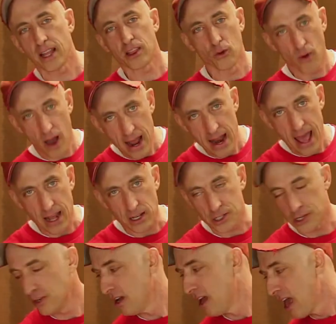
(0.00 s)
at the right
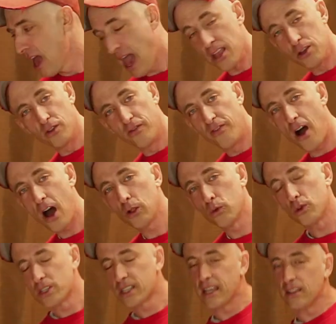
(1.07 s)
answer, and your
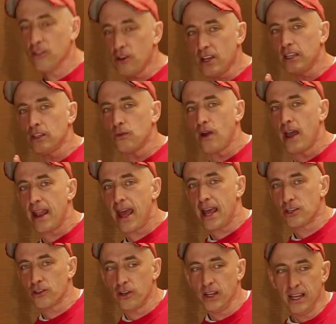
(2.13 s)
followers can look at the right
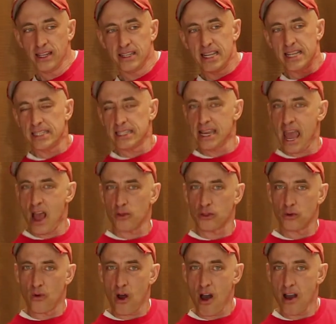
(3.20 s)
answer, discount
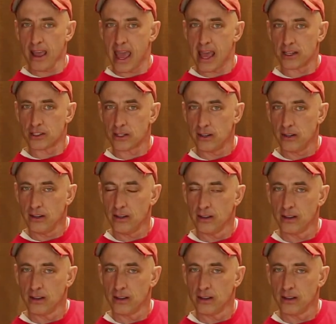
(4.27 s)
the wrong answer,